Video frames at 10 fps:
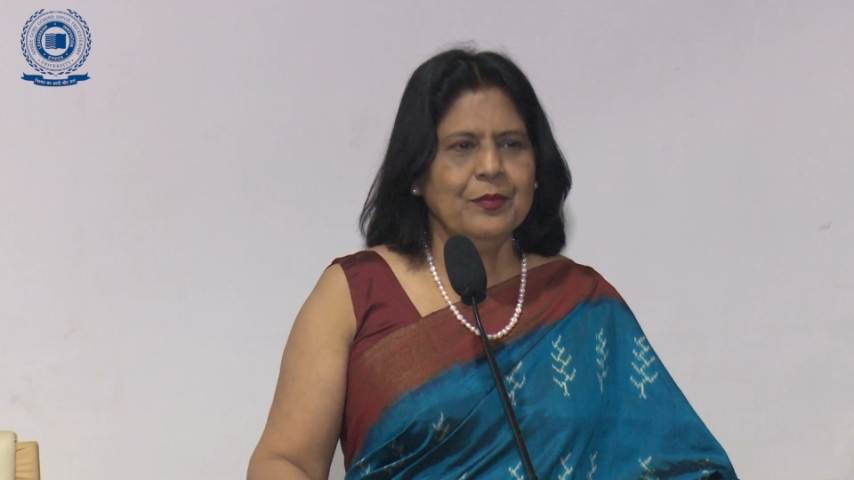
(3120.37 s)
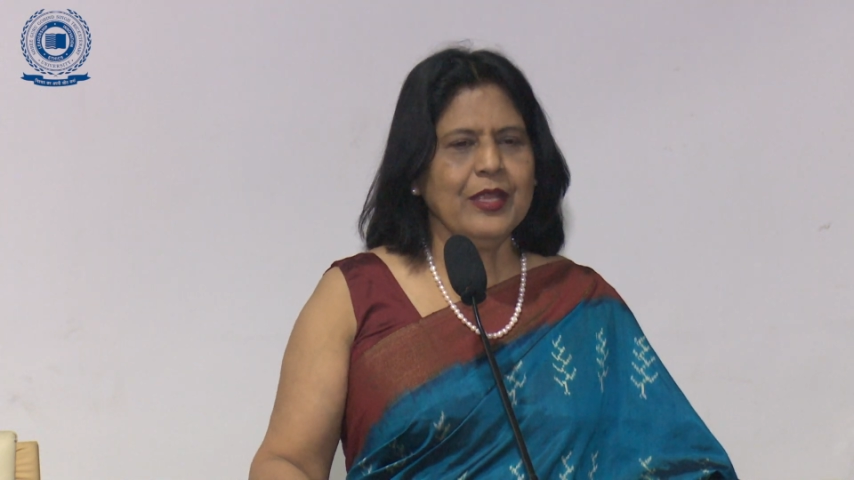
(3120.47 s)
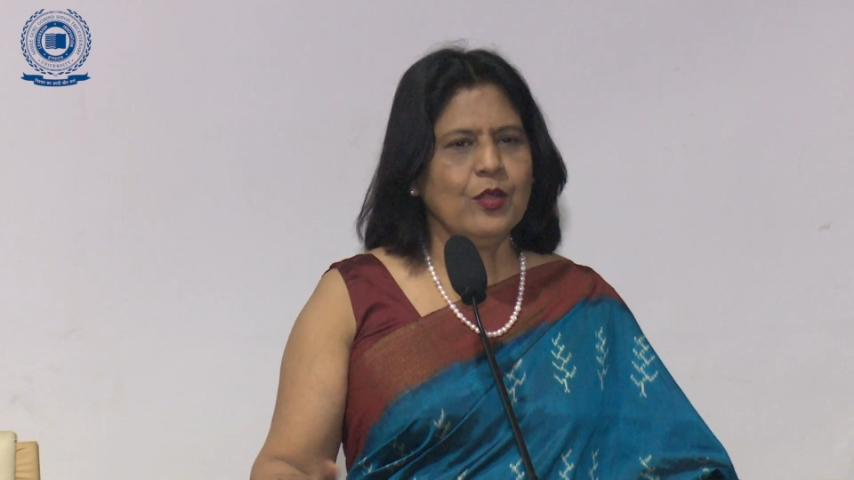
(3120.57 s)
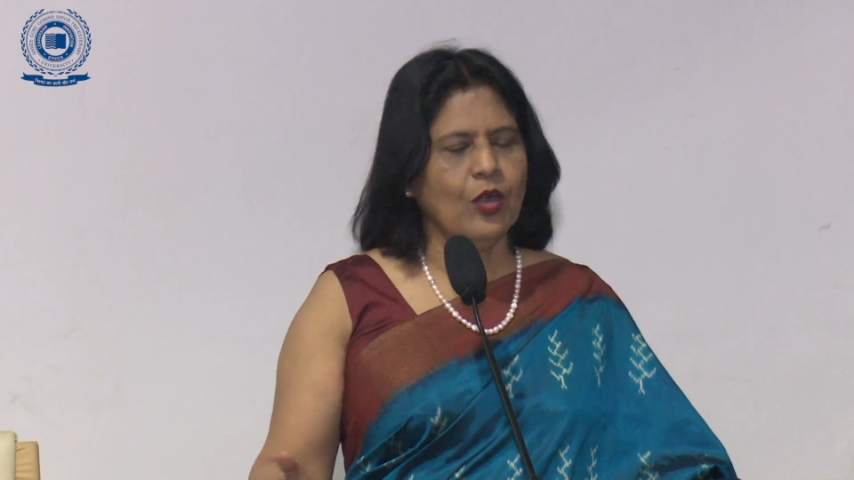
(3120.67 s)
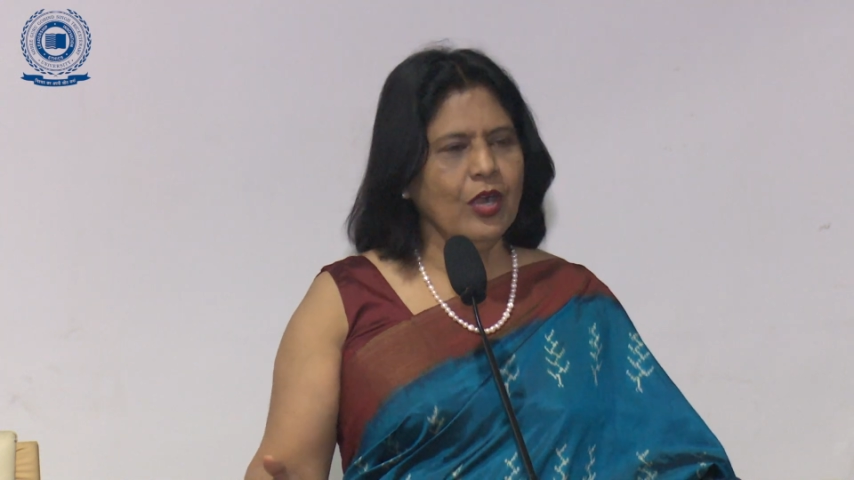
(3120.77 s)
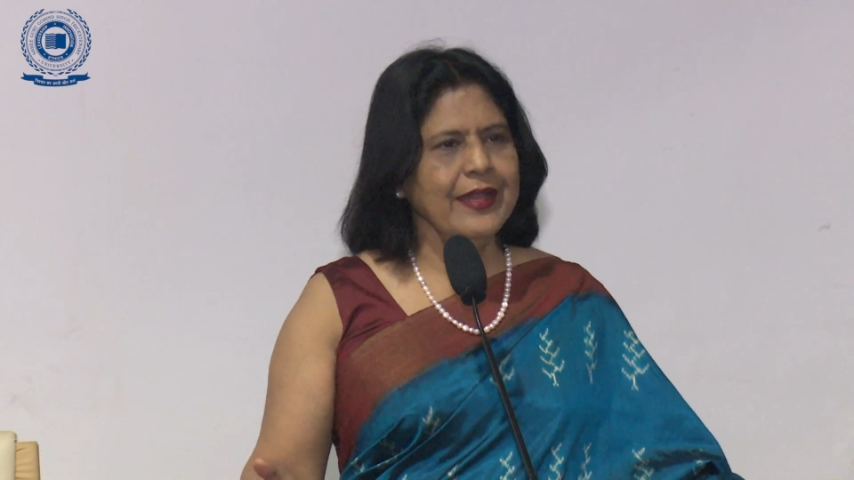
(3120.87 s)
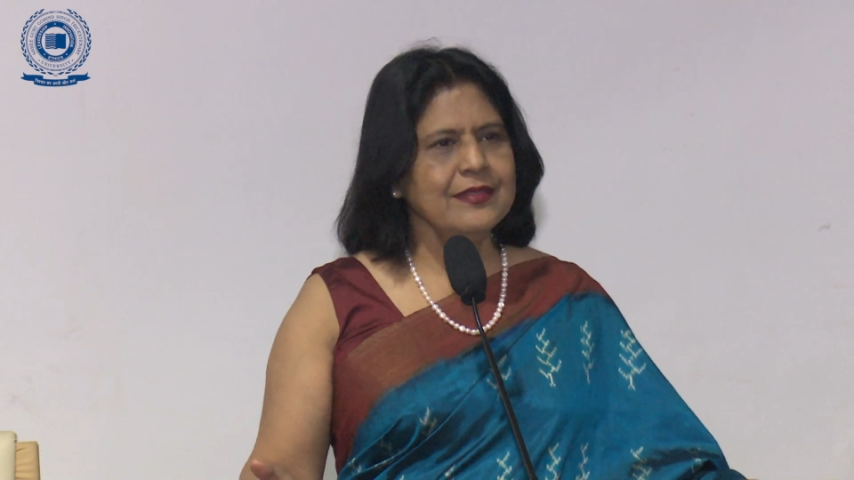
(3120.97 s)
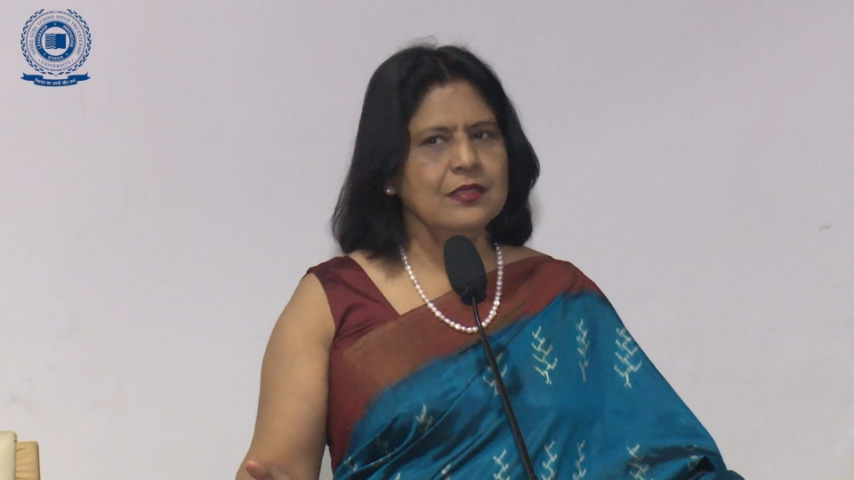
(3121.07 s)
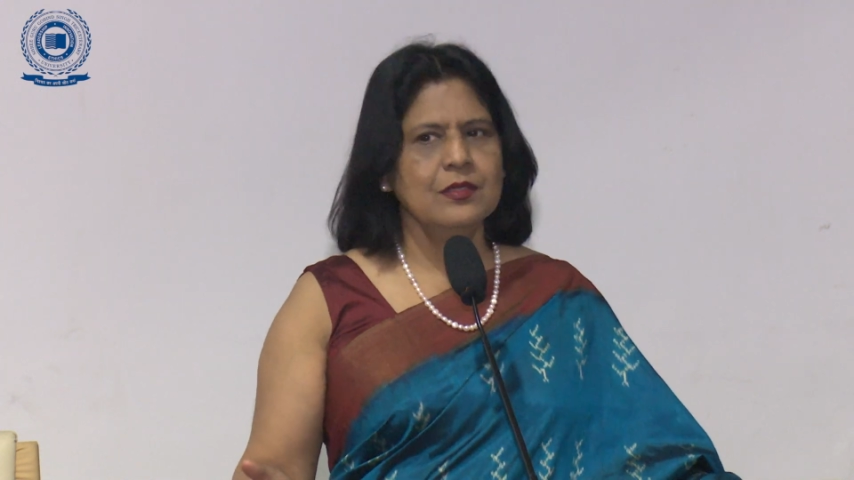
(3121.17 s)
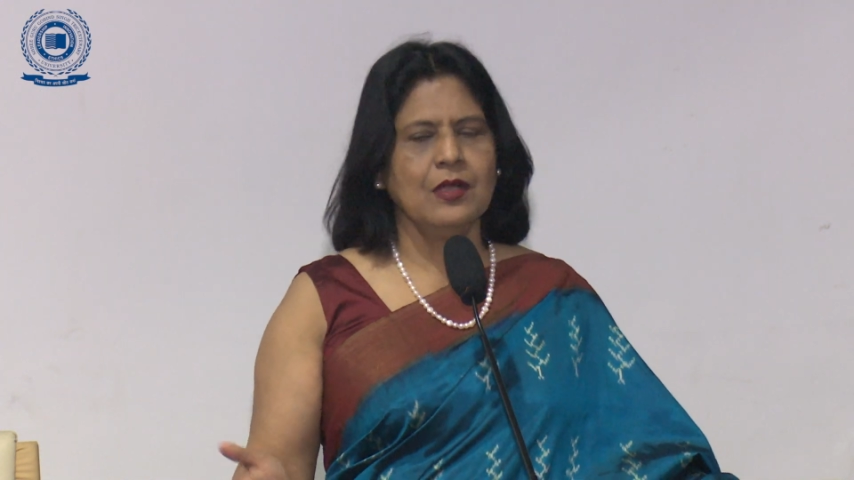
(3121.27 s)
my God, I
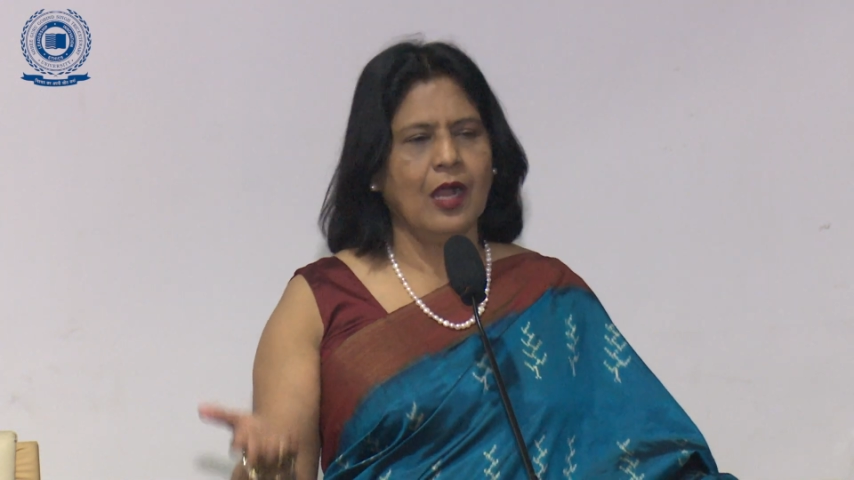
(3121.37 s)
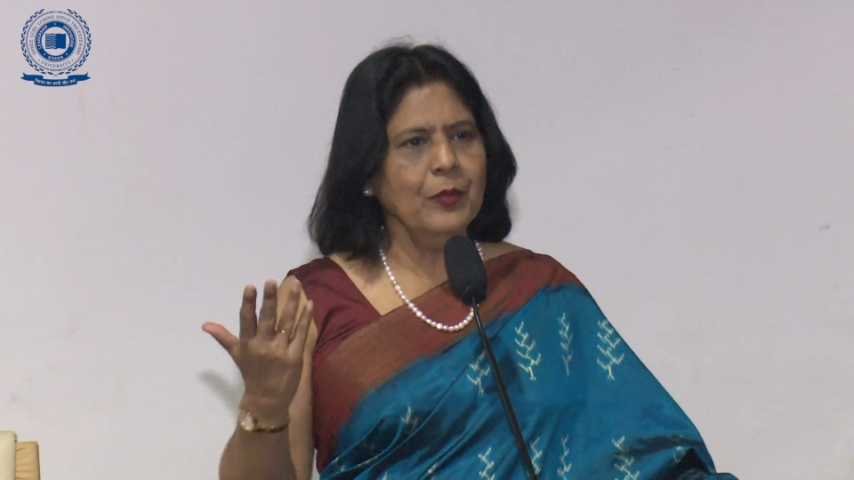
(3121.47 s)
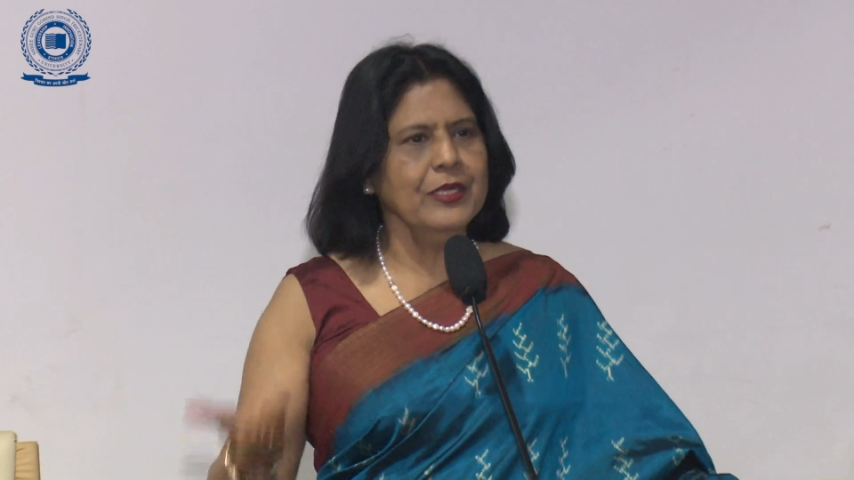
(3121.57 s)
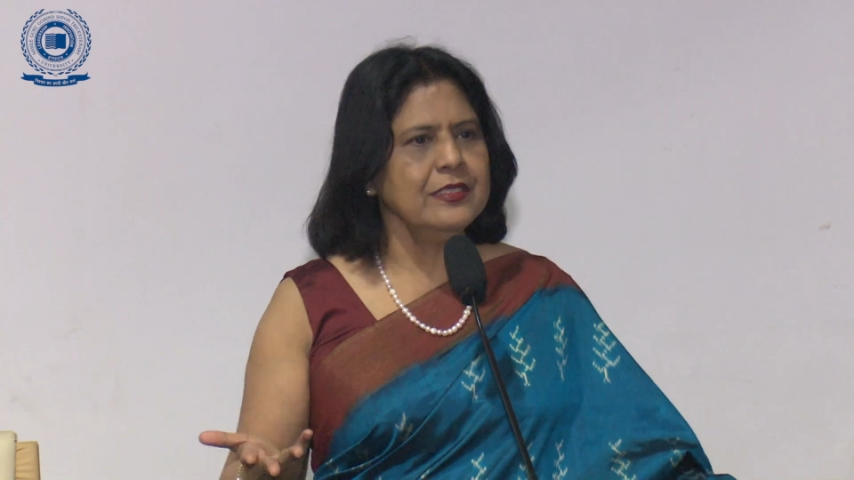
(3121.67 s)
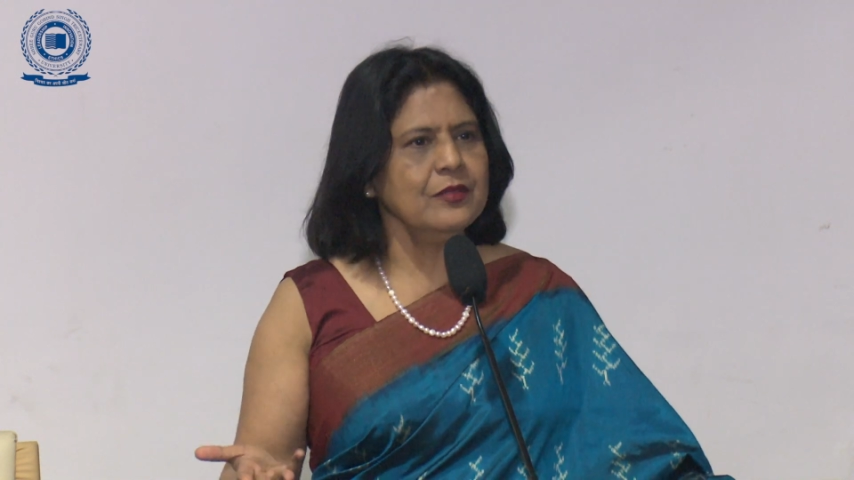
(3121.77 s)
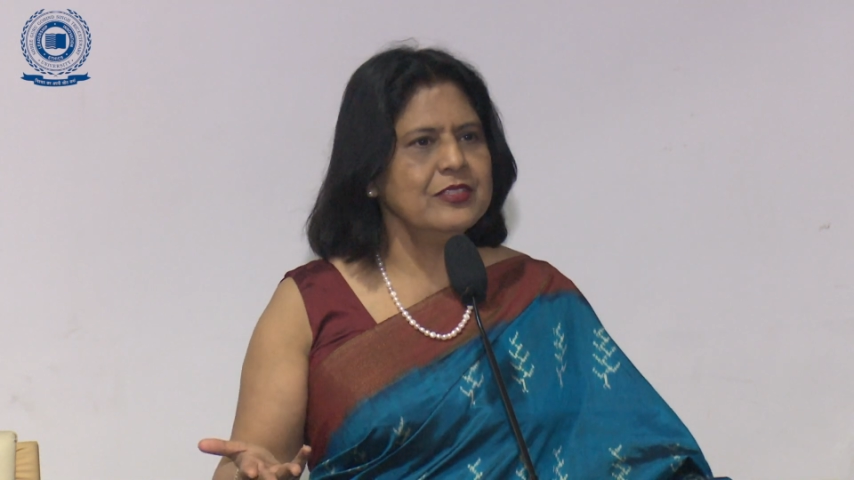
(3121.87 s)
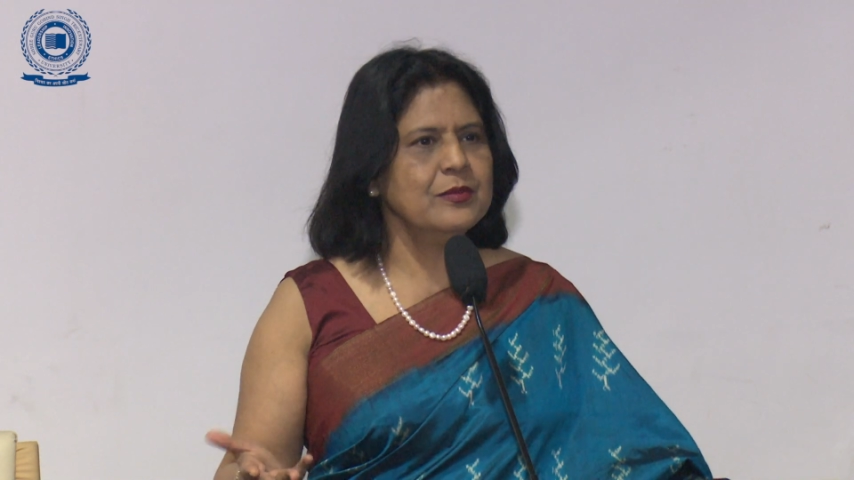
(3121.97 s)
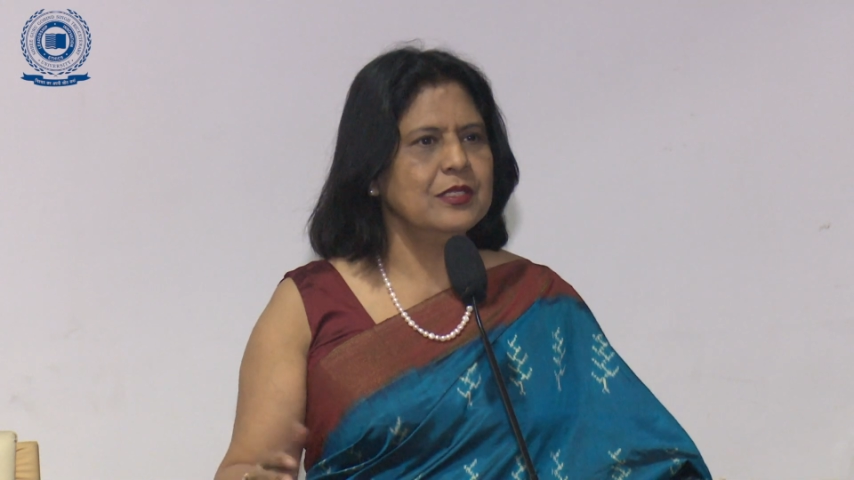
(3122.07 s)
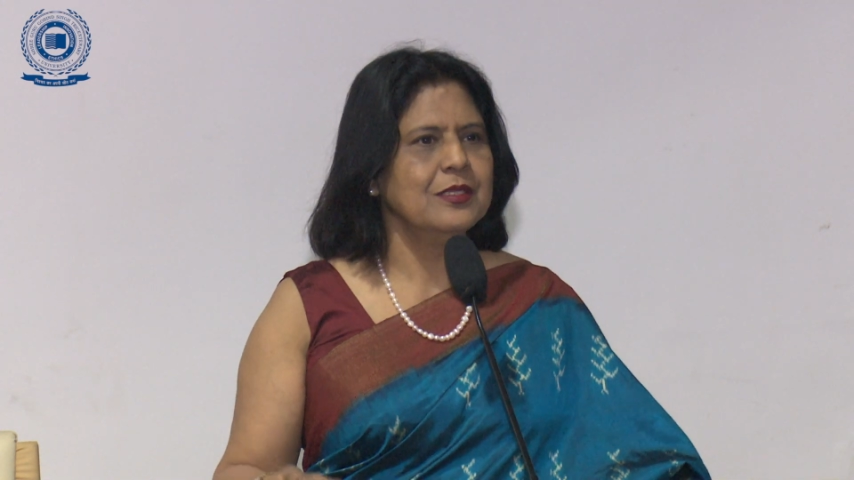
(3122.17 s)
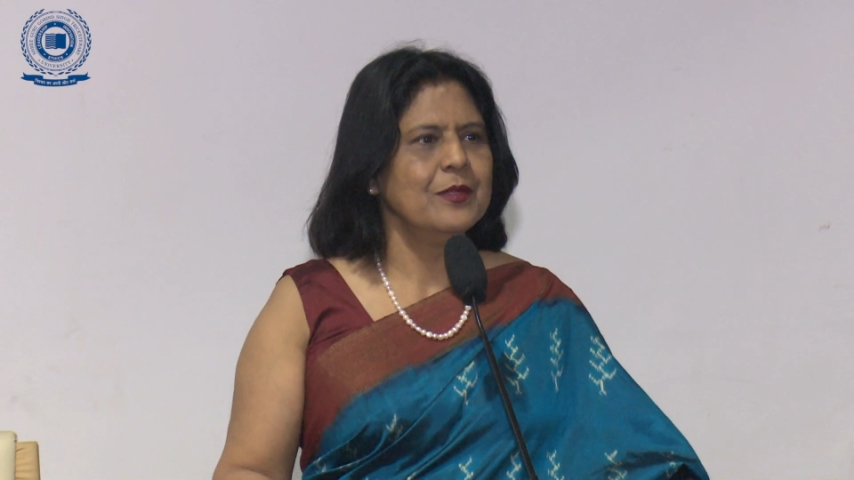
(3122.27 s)
said, how many teeth are
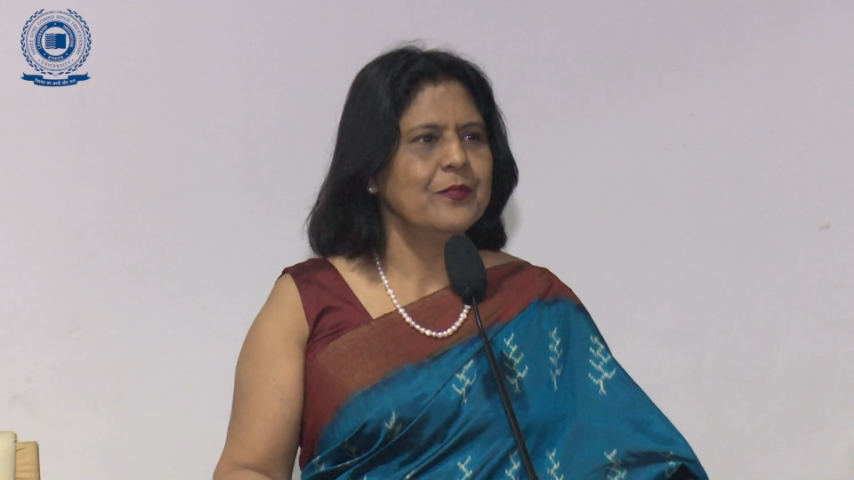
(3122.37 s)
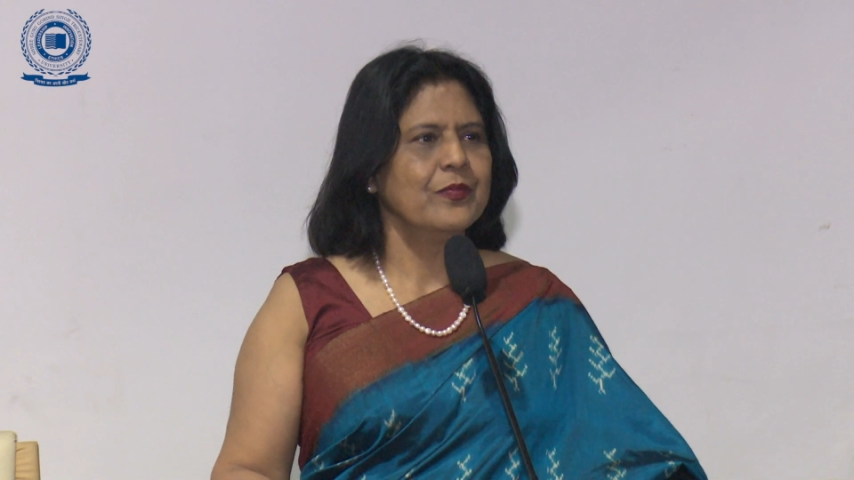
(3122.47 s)
visible?